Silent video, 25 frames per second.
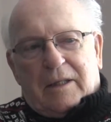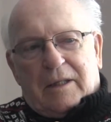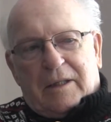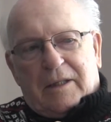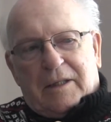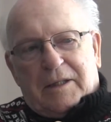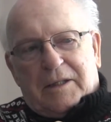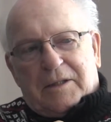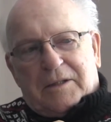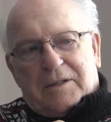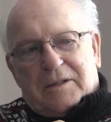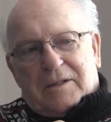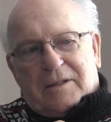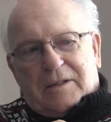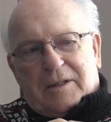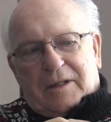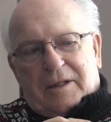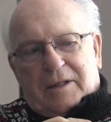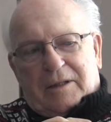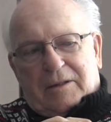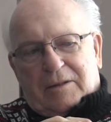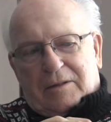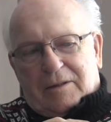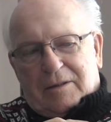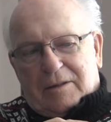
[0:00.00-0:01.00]
let's
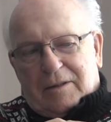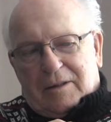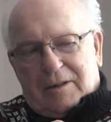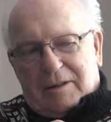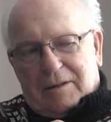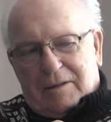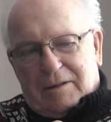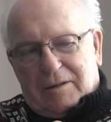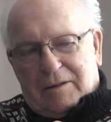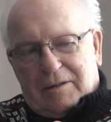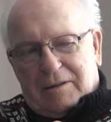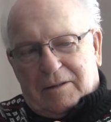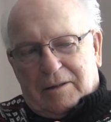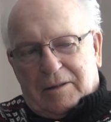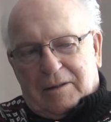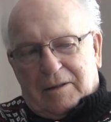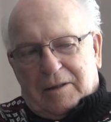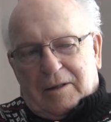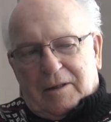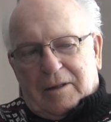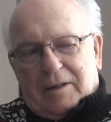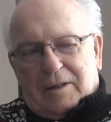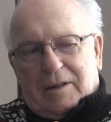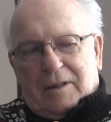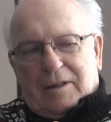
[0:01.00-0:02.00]
see,
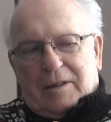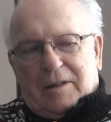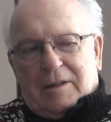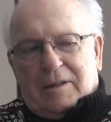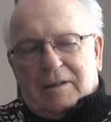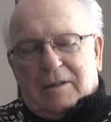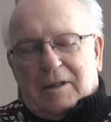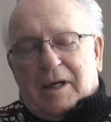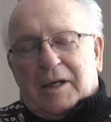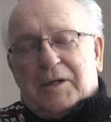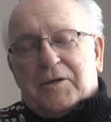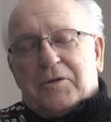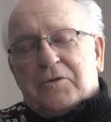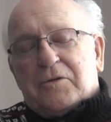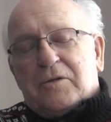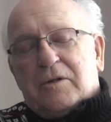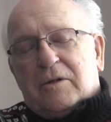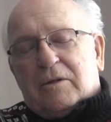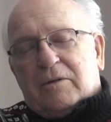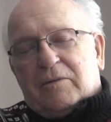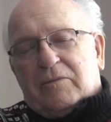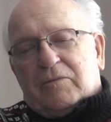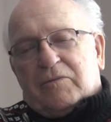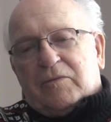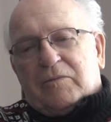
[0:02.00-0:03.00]
I
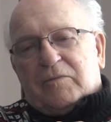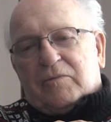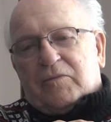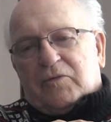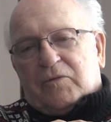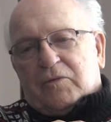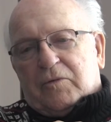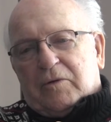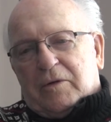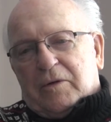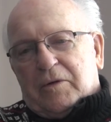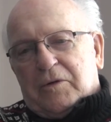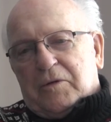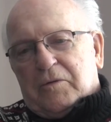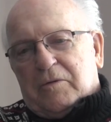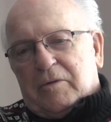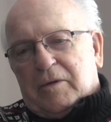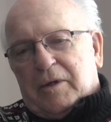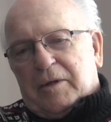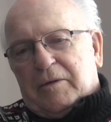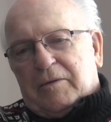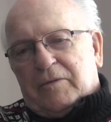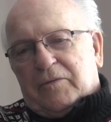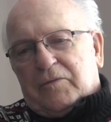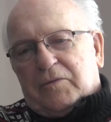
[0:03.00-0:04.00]
served from
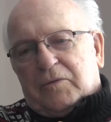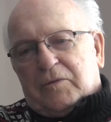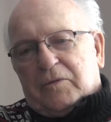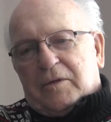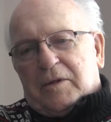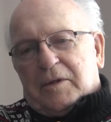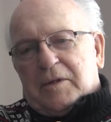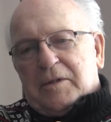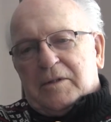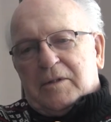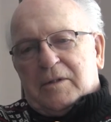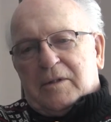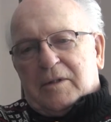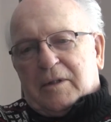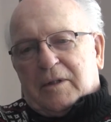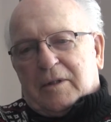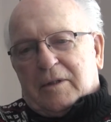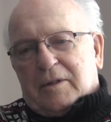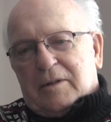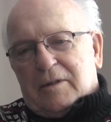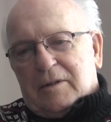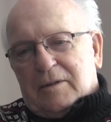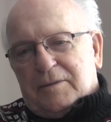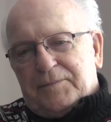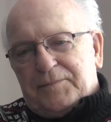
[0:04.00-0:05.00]
43 to
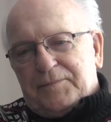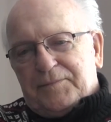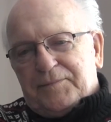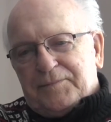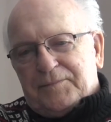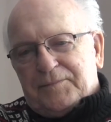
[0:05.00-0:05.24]
46.